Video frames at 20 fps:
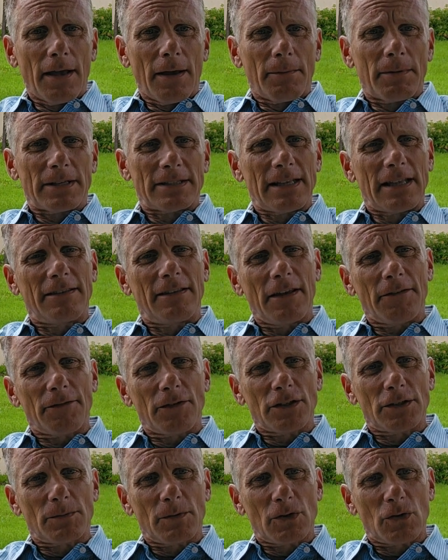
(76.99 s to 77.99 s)
because the
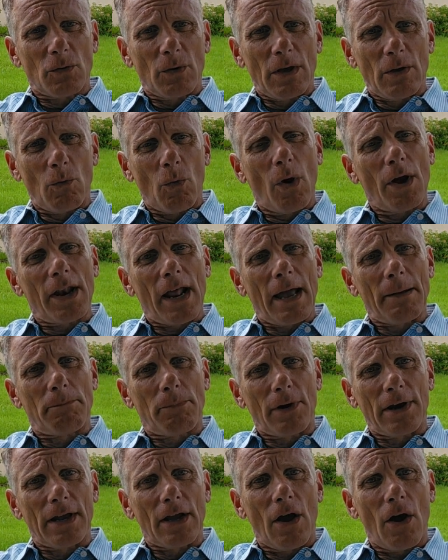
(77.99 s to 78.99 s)
difference between what I
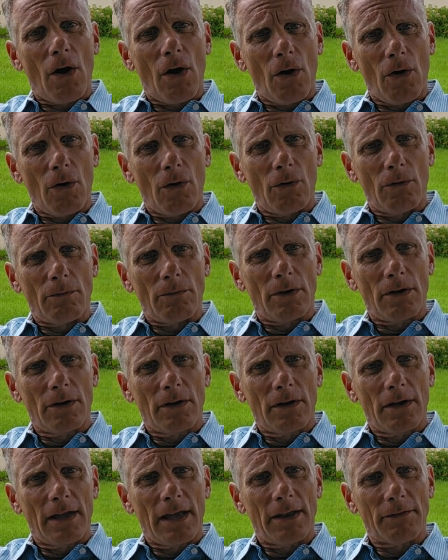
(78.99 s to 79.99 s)
bring home
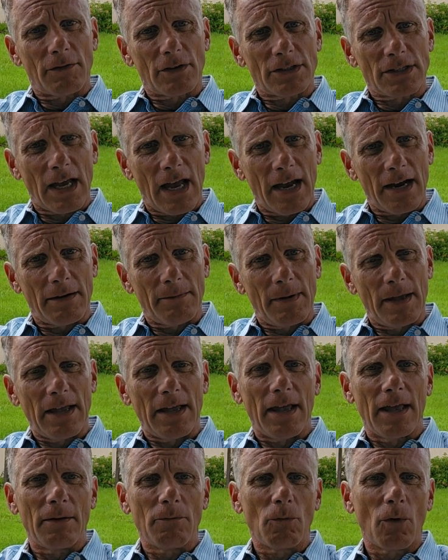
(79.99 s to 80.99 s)
in
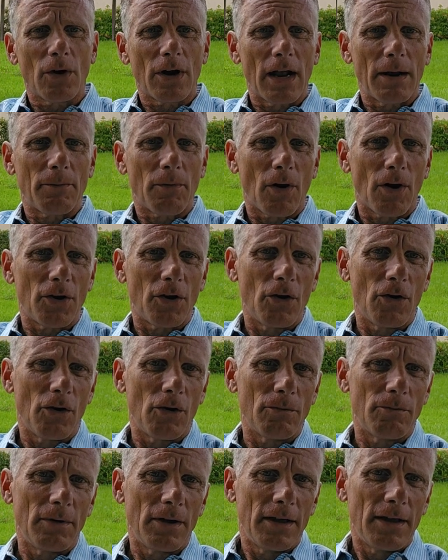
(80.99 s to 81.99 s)
retirement and what I brought
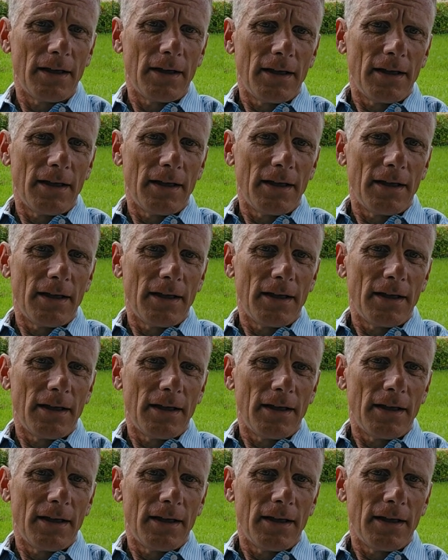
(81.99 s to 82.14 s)
home